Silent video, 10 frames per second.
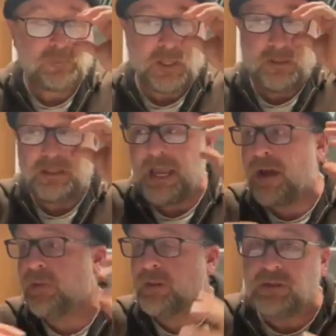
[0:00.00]
So
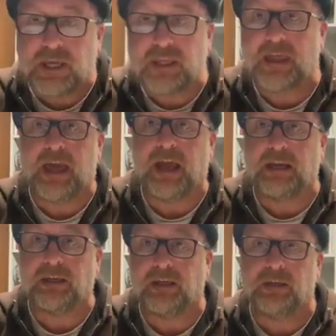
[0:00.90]
now that you take that
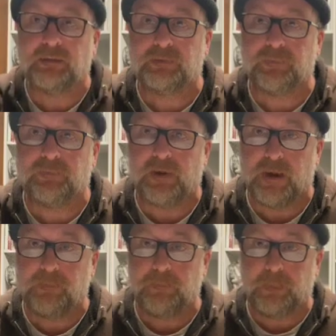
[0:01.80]
idea,
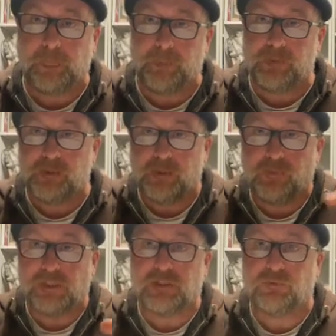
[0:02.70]
right, that we
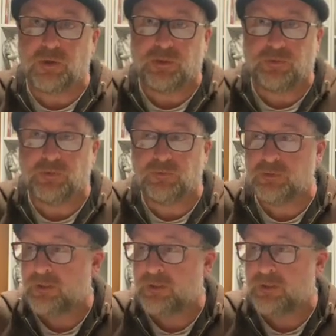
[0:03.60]
just worked through,